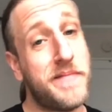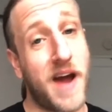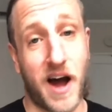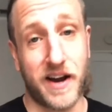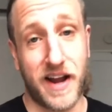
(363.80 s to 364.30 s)

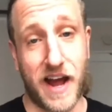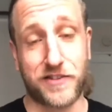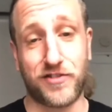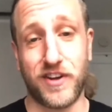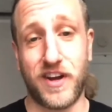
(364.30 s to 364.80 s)
not,
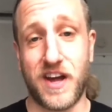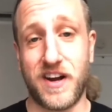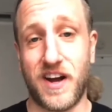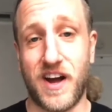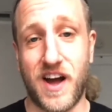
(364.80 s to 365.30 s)
actually, and
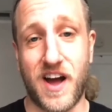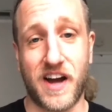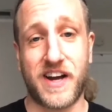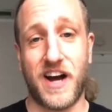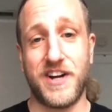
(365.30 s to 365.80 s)
I
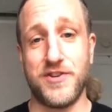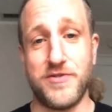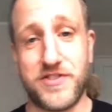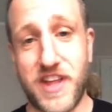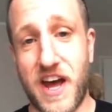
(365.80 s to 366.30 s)
kind of
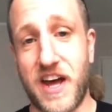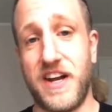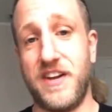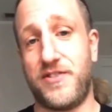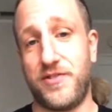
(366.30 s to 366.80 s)
use that
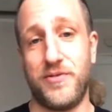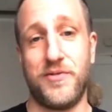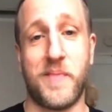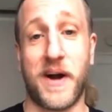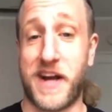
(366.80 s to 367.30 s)

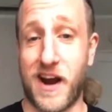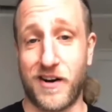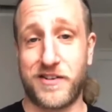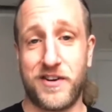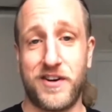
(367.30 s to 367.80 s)
into my
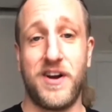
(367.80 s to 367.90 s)
character.